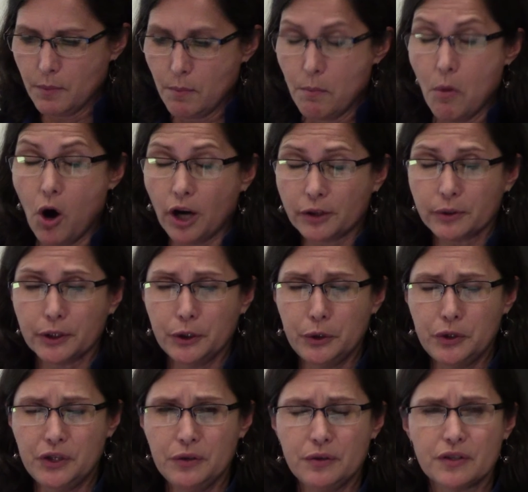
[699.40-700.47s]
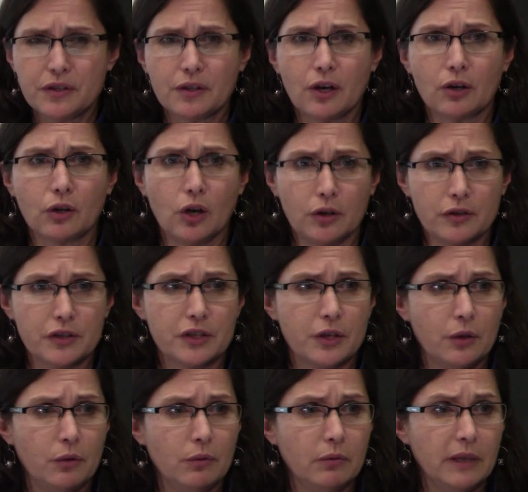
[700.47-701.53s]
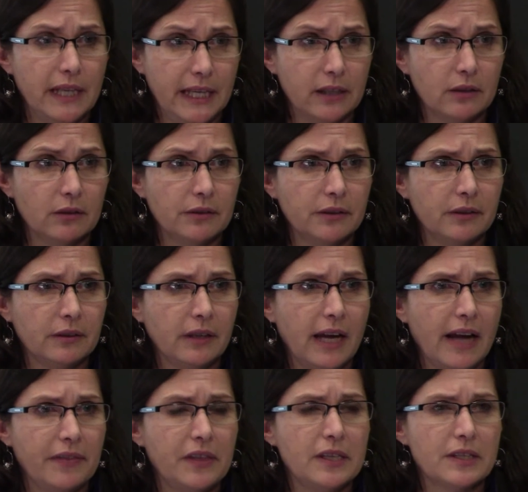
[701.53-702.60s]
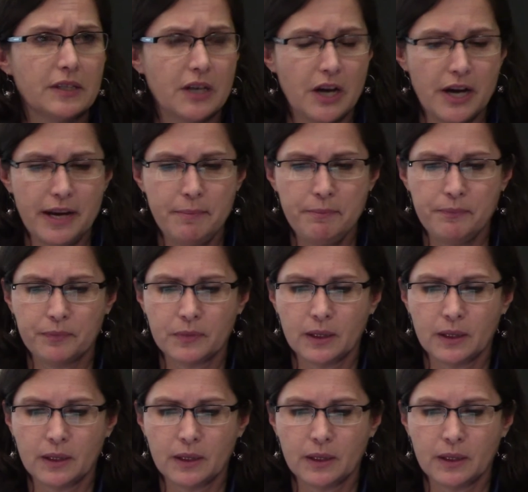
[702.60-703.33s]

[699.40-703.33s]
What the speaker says: Moderate Hutus are also killed at this time.